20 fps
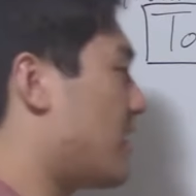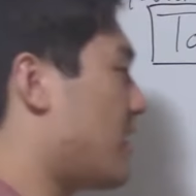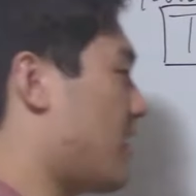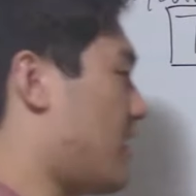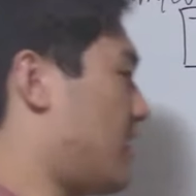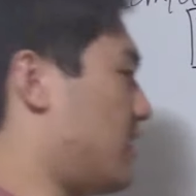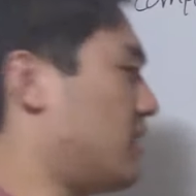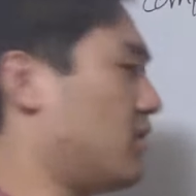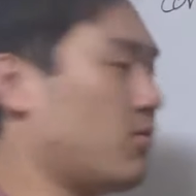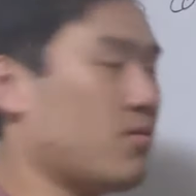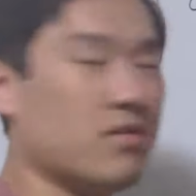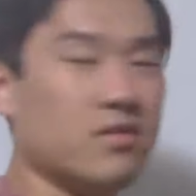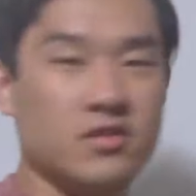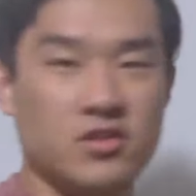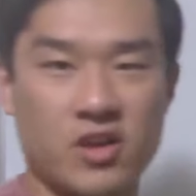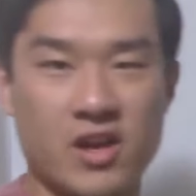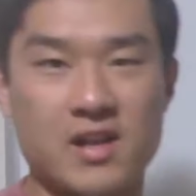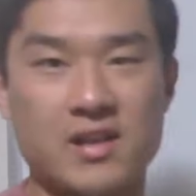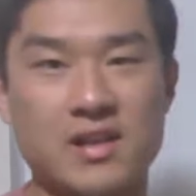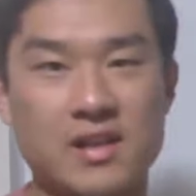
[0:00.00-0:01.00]
And with
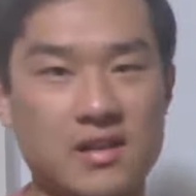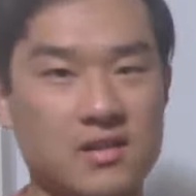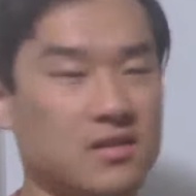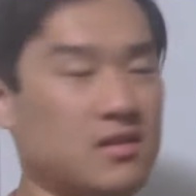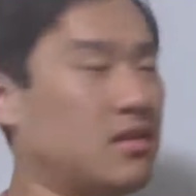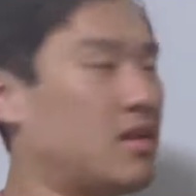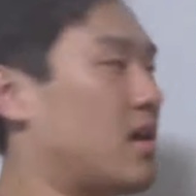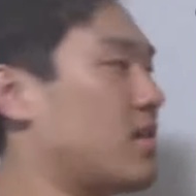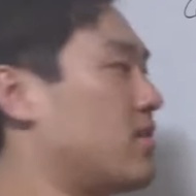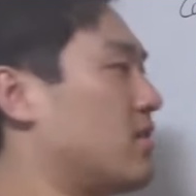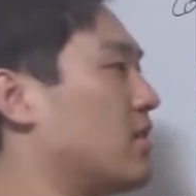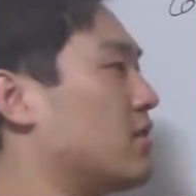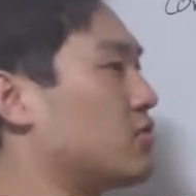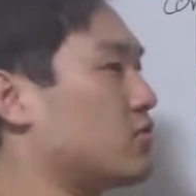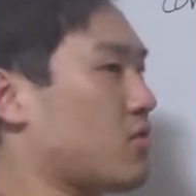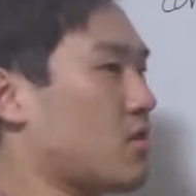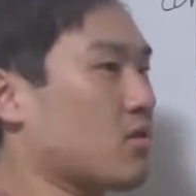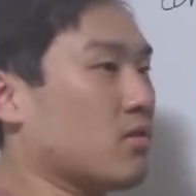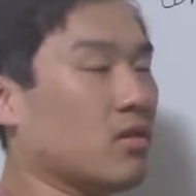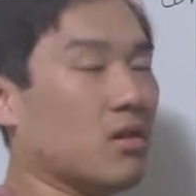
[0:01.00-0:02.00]
Chinese, I think he
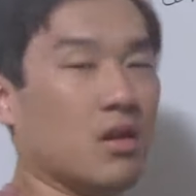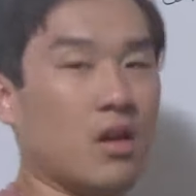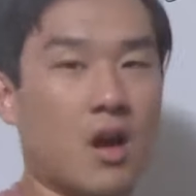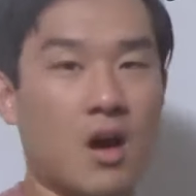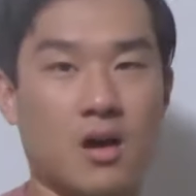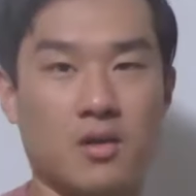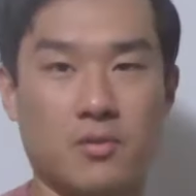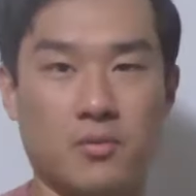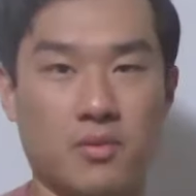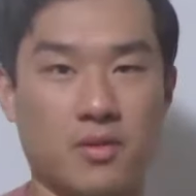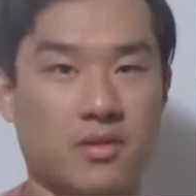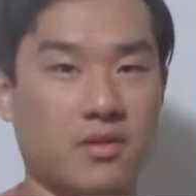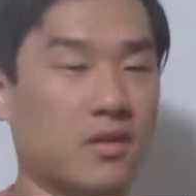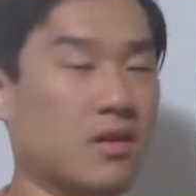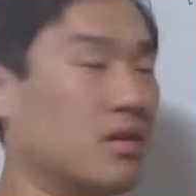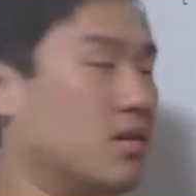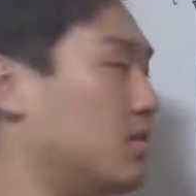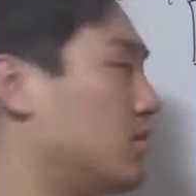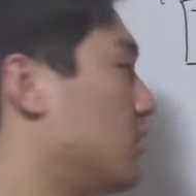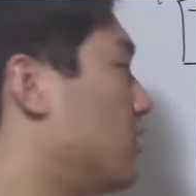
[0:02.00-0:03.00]
struggled a lot with
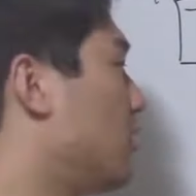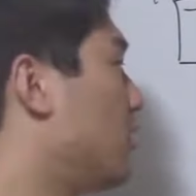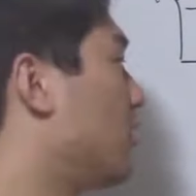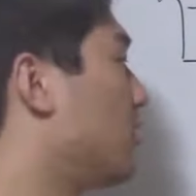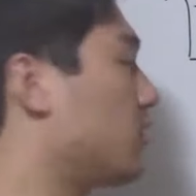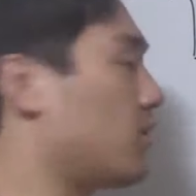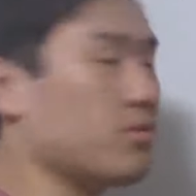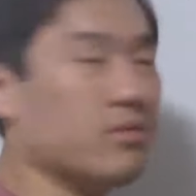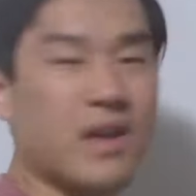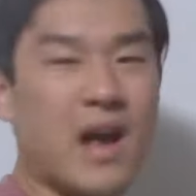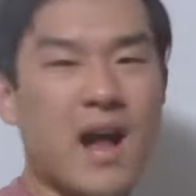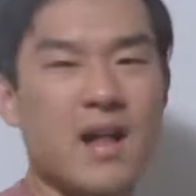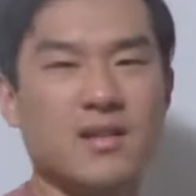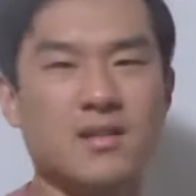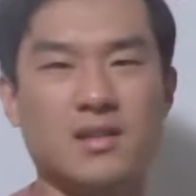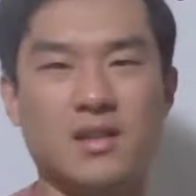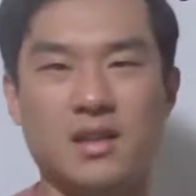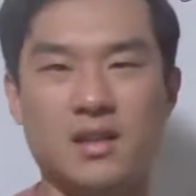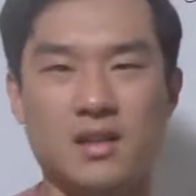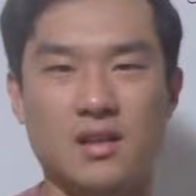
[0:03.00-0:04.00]

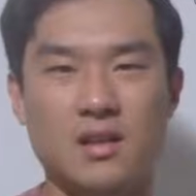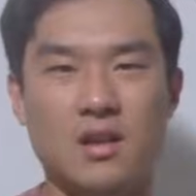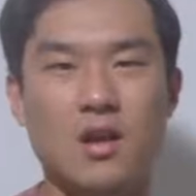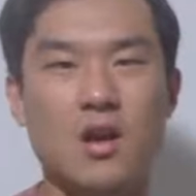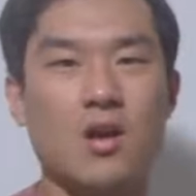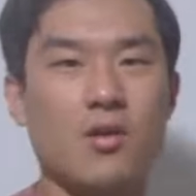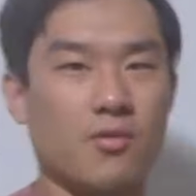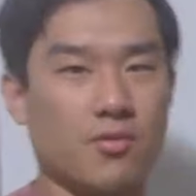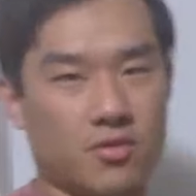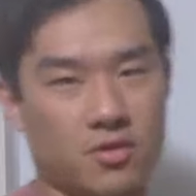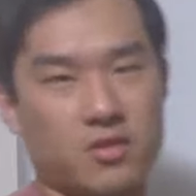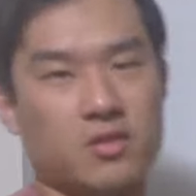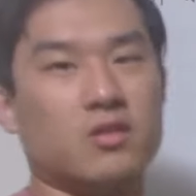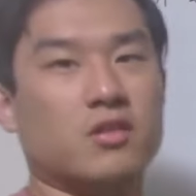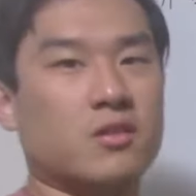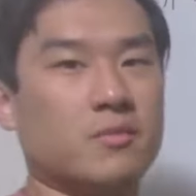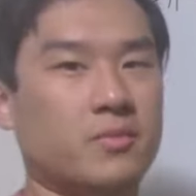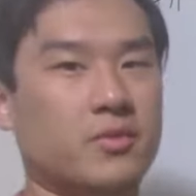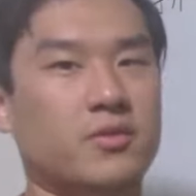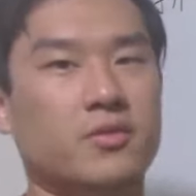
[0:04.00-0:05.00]
tonality, or
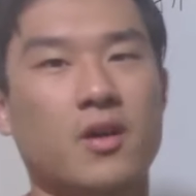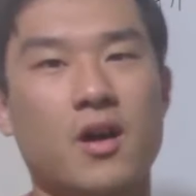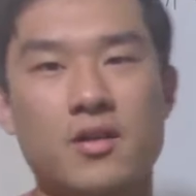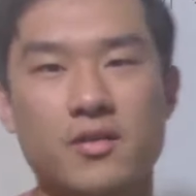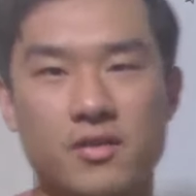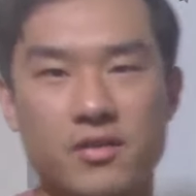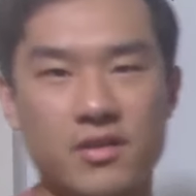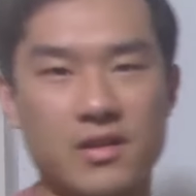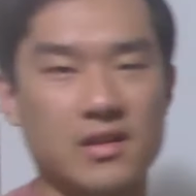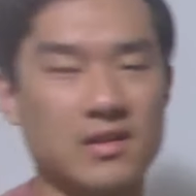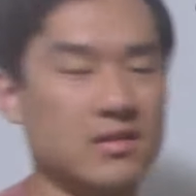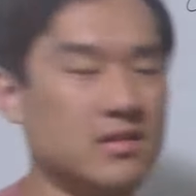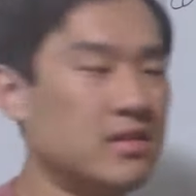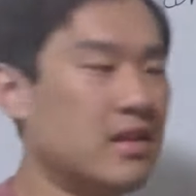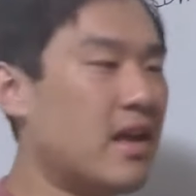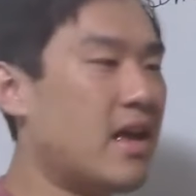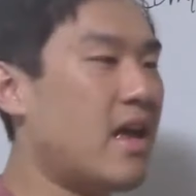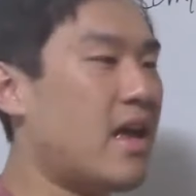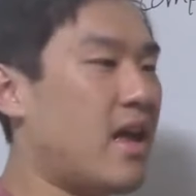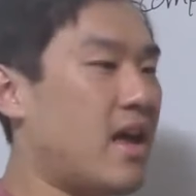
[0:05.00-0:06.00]
compared to other things.
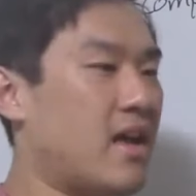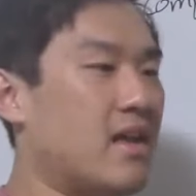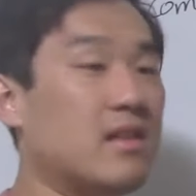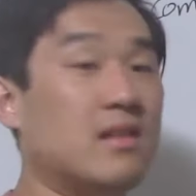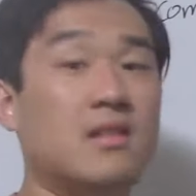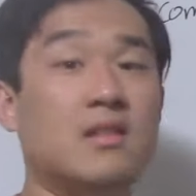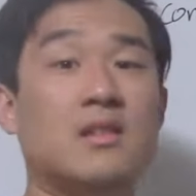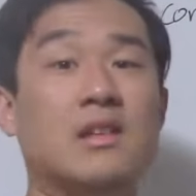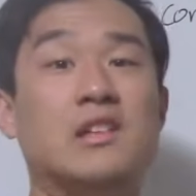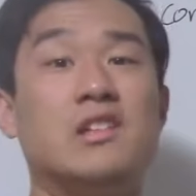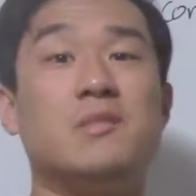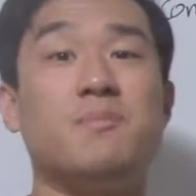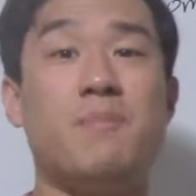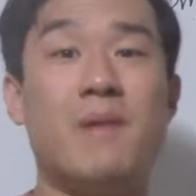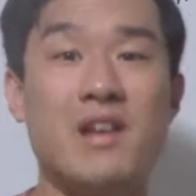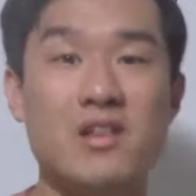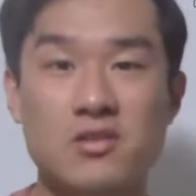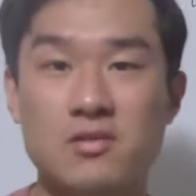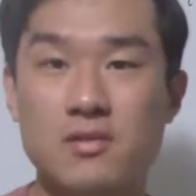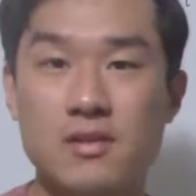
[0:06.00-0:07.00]
And
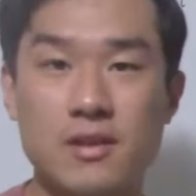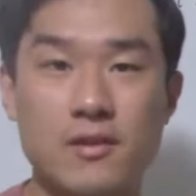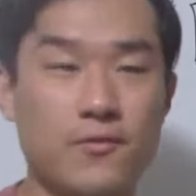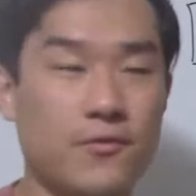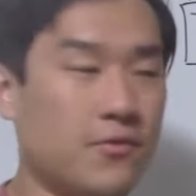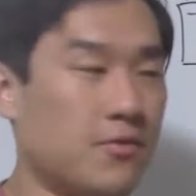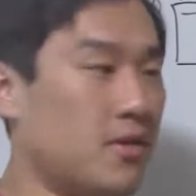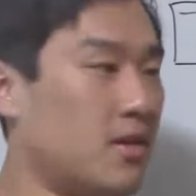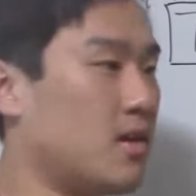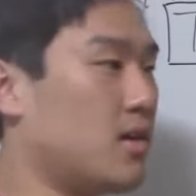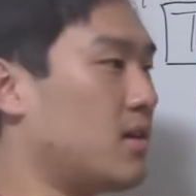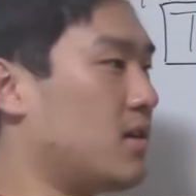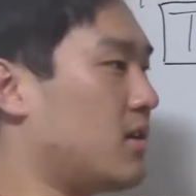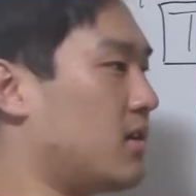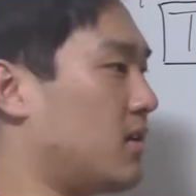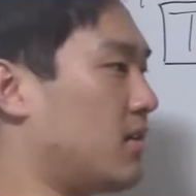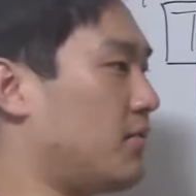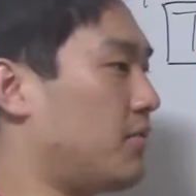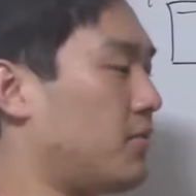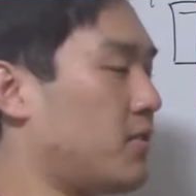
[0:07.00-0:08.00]
especially for
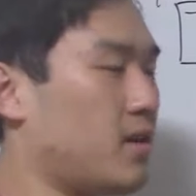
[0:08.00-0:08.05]
a